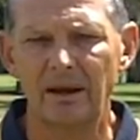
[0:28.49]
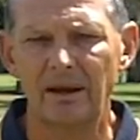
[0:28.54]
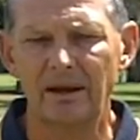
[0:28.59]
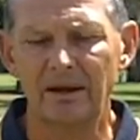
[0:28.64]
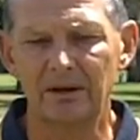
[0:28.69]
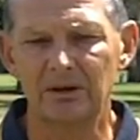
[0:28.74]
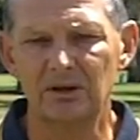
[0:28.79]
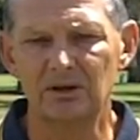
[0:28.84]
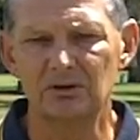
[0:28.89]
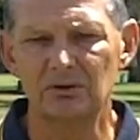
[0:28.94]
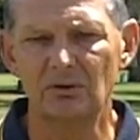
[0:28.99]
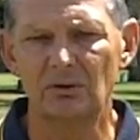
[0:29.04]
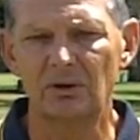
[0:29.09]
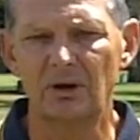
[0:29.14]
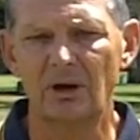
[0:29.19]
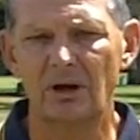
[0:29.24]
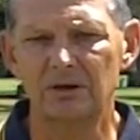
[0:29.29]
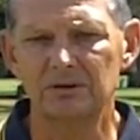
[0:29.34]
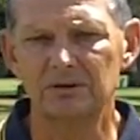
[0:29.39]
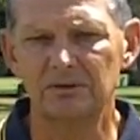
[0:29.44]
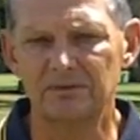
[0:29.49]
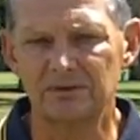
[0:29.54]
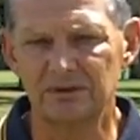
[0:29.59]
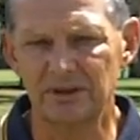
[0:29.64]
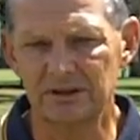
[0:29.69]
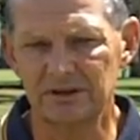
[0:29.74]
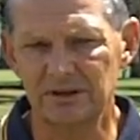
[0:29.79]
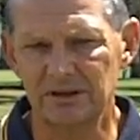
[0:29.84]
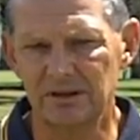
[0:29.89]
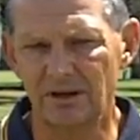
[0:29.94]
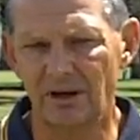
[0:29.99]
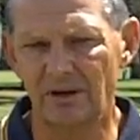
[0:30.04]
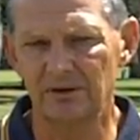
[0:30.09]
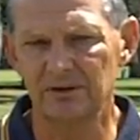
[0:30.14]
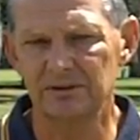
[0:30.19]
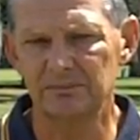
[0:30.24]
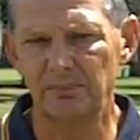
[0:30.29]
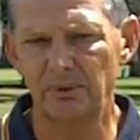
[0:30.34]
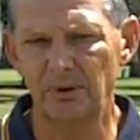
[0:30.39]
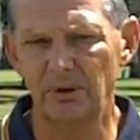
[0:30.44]
An additional cost of sixty
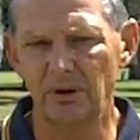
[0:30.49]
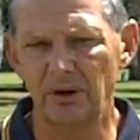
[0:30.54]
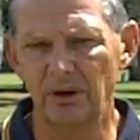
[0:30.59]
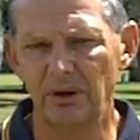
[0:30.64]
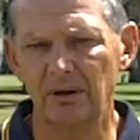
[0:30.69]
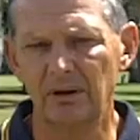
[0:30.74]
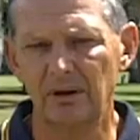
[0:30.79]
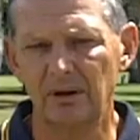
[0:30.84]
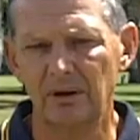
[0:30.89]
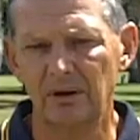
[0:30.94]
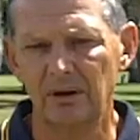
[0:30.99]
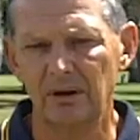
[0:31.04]
dollars per